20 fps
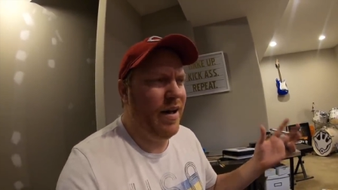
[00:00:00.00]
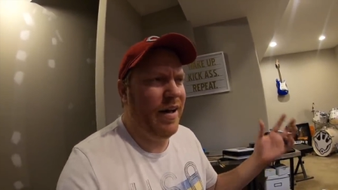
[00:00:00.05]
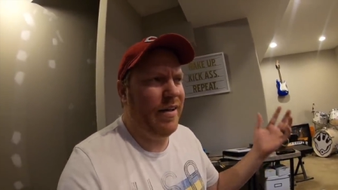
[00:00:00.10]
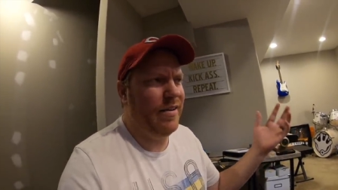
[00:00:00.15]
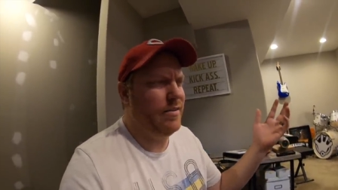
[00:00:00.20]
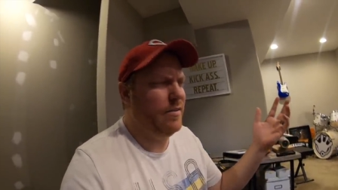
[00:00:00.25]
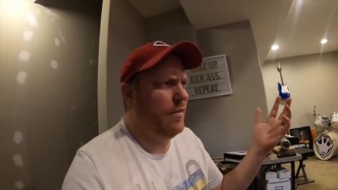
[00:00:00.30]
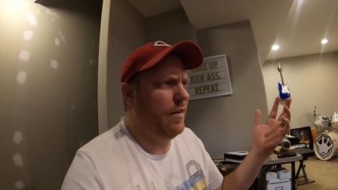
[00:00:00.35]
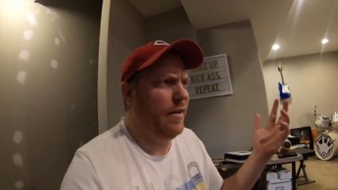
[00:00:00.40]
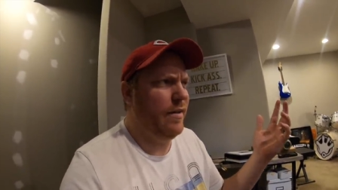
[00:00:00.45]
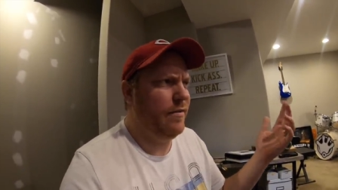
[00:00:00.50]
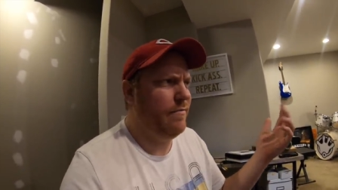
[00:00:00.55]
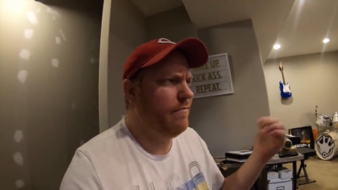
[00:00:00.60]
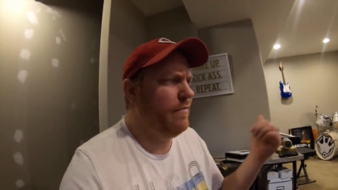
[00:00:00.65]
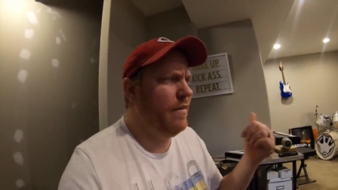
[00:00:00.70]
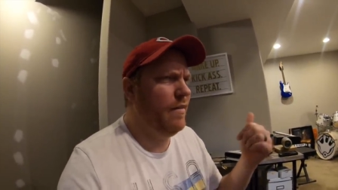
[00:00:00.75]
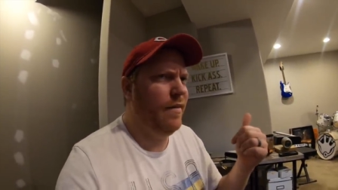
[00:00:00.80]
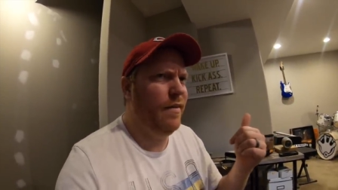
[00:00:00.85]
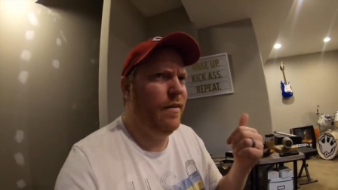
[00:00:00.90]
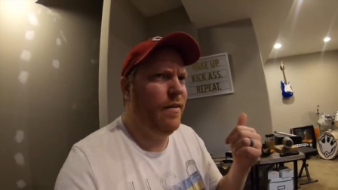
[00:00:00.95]
I asked like
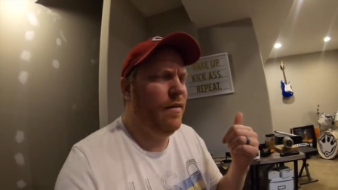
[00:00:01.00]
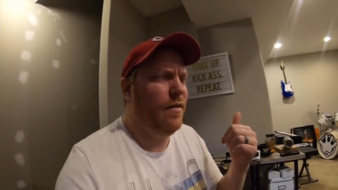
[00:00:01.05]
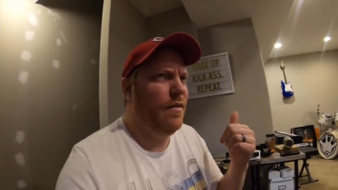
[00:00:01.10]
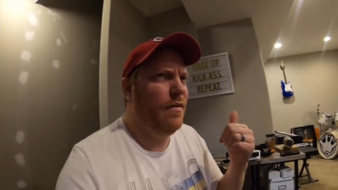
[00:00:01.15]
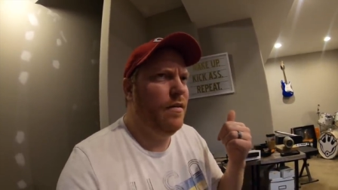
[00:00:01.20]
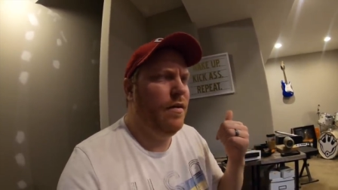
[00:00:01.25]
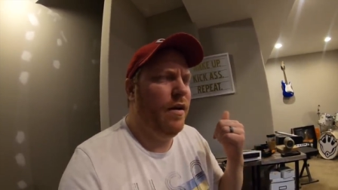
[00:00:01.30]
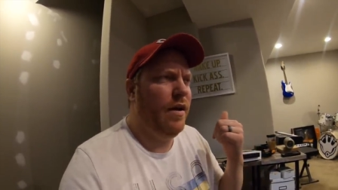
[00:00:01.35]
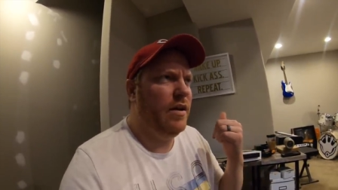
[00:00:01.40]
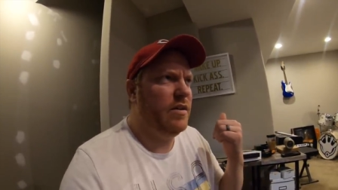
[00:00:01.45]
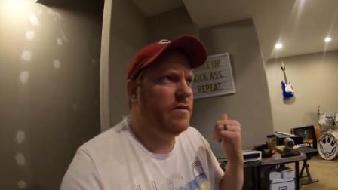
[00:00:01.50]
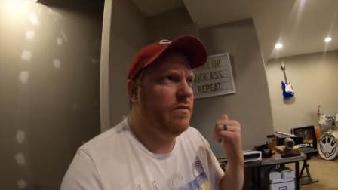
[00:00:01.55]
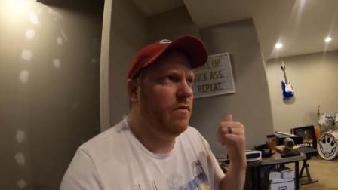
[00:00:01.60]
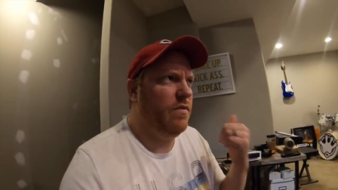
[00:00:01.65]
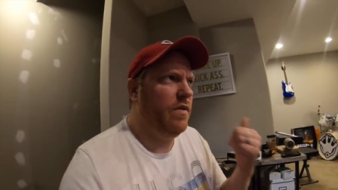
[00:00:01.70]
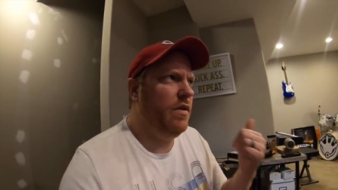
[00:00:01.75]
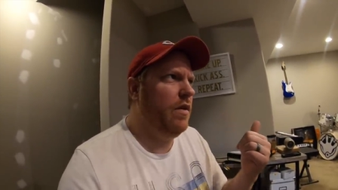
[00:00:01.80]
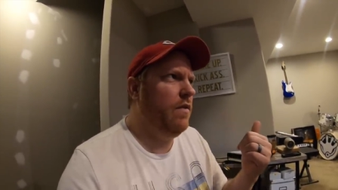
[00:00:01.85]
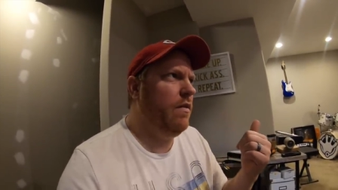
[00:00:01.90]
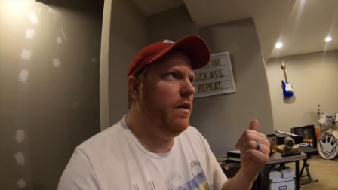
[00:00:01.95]
I asked for
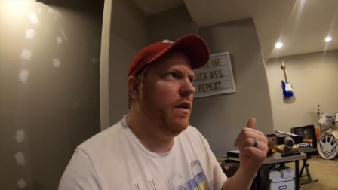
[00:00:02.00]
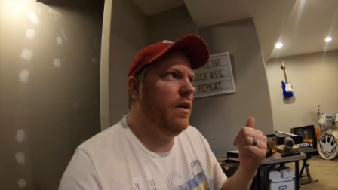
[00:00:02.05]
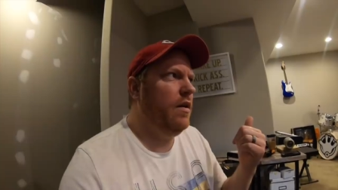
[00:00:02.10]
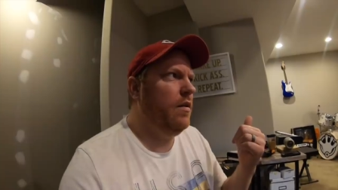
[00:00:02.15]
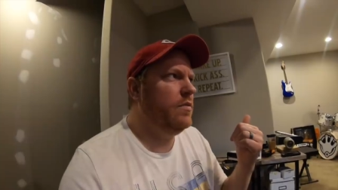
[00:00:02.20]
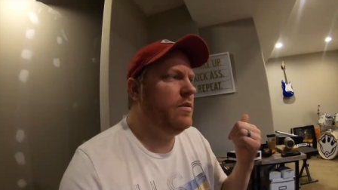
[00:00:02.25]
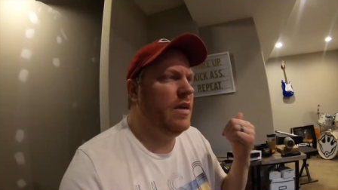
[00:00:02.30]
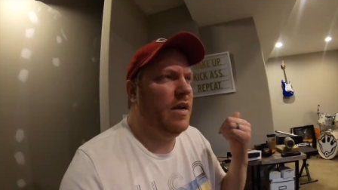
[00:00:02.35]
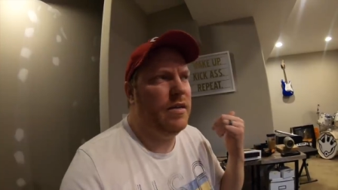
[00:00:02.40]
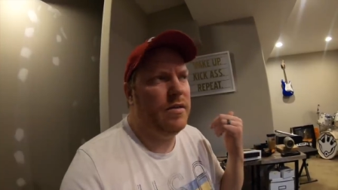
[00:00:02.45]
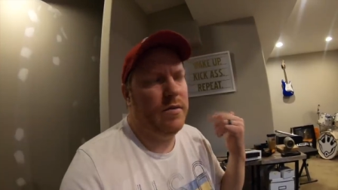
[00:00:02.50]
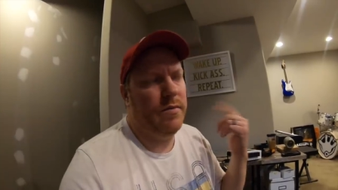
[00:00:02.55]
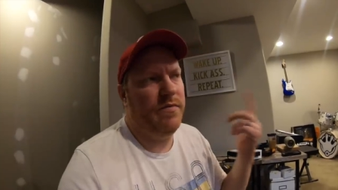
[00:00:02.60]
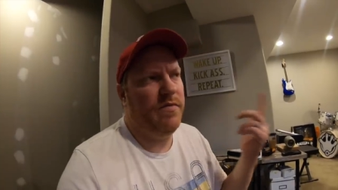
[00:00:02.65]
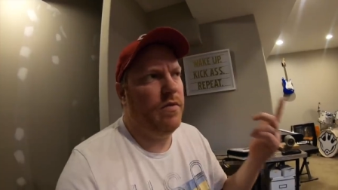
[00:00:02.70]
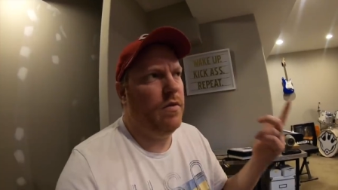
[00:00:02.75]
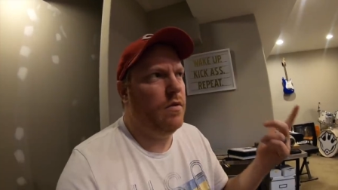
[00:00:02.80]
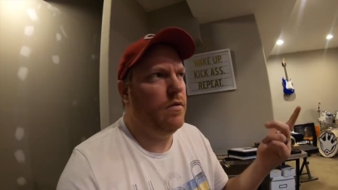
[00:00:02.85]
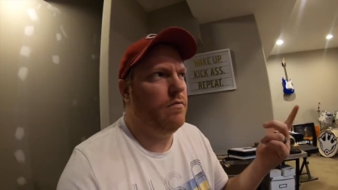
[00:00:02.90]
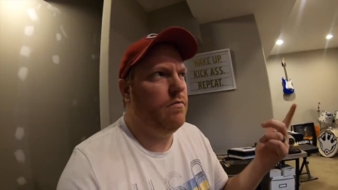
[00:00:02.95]
video games, I asked them
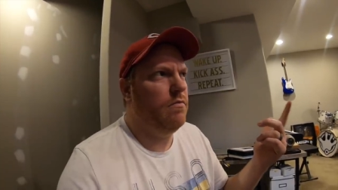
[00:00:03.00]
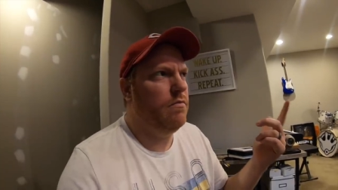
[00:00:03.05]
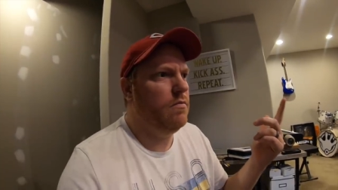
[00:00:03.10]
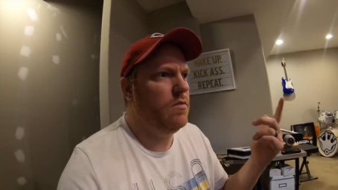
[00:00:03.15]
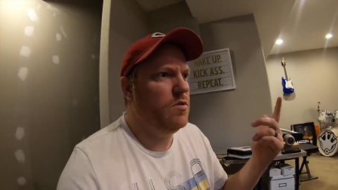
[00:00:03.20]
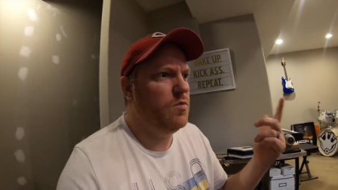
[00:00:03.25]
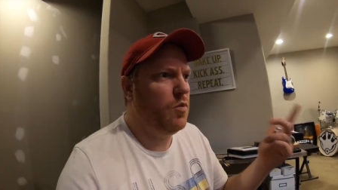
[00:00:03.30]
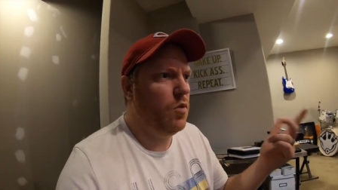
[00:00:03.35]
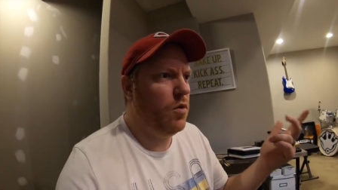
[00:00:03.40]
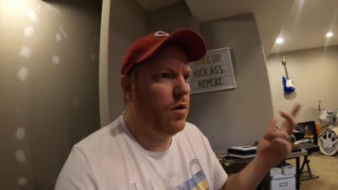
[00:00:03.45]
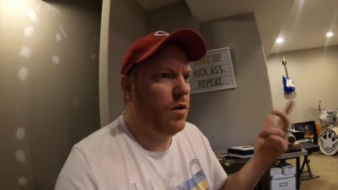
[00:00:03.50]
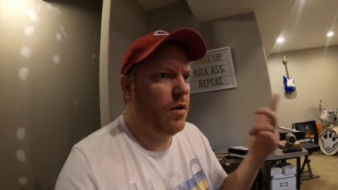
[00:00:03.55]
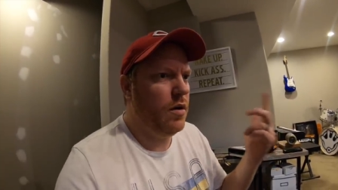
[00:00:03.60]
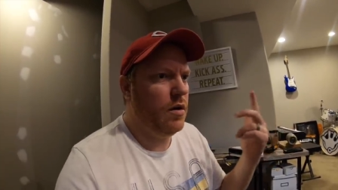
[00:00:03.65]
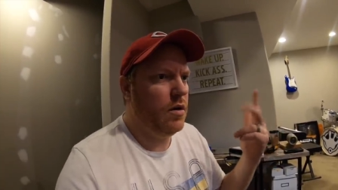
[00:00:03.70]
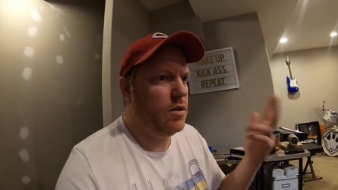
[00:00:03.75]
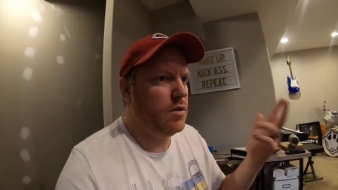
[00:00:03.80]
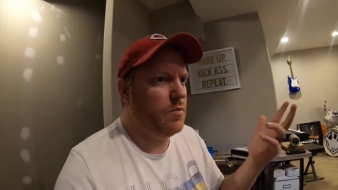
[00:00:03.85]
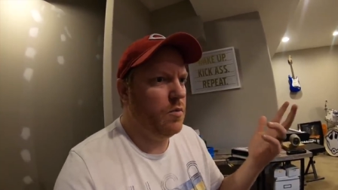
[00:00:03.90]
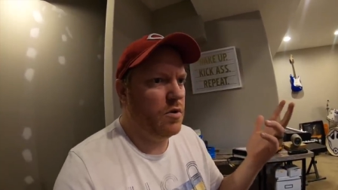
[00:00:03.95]
for sporting
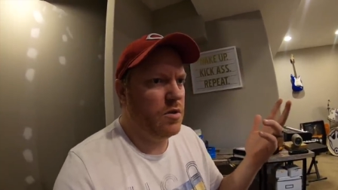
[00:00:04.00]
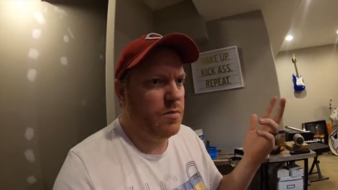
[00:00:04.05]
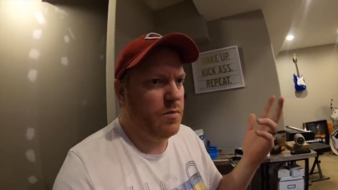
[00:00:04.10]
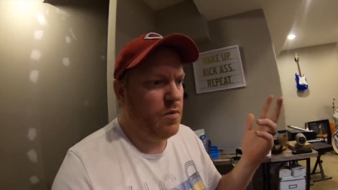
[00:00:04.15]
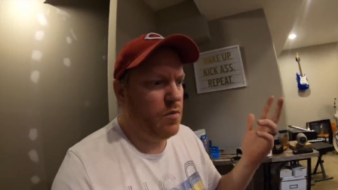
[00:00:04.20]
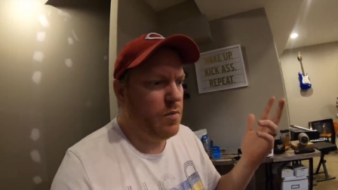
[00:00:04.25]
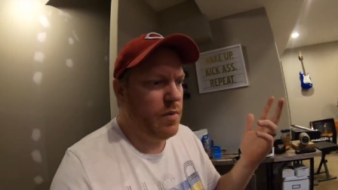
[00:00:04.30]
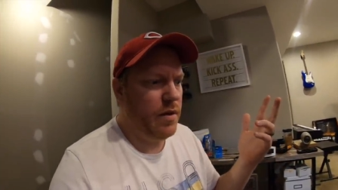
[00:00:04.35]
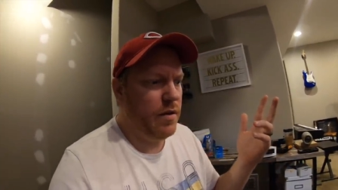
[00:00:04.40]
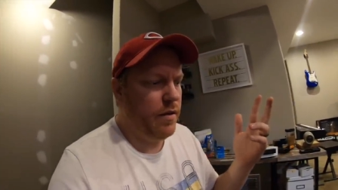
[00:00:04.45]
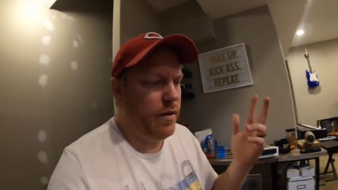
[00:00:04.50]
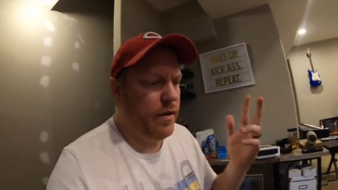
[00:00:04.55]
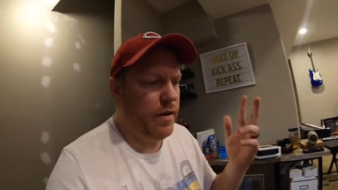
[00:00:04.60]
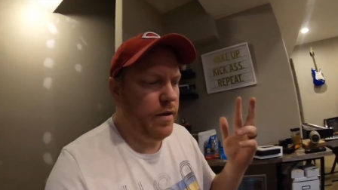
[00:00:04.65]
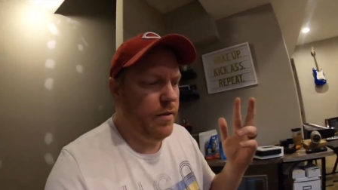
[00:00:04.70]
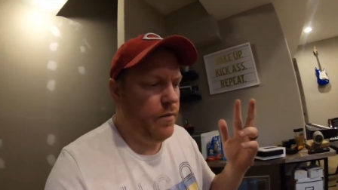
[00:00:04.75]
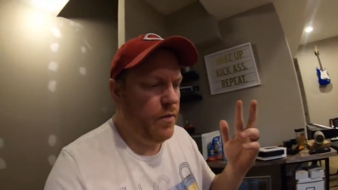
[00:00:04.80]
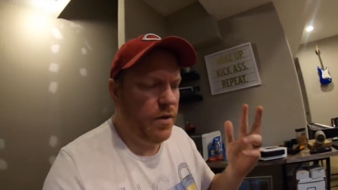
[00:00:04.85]
goods, sports memorabilia.